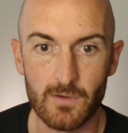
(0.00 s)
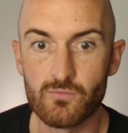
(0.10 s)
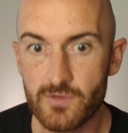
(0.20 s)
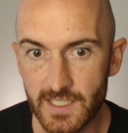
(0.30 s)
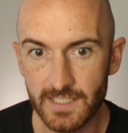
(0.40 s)

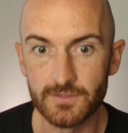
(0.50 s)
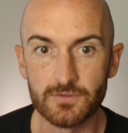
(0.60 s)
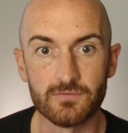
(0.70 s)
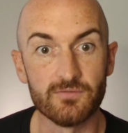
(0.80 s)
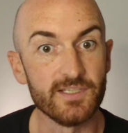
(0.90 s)
Really
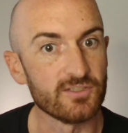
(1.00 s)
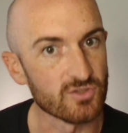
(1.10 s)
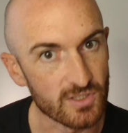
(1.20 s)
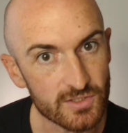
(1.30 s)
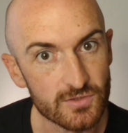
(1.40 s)
useful feature,
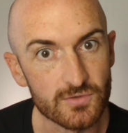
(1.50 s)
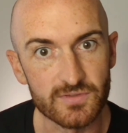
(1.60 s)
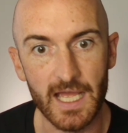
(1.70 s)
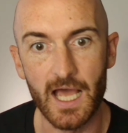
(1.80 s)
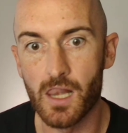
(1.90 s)
and I use
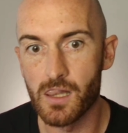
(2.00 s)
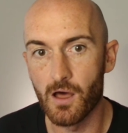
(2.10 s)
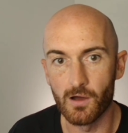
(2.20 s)
that a lot.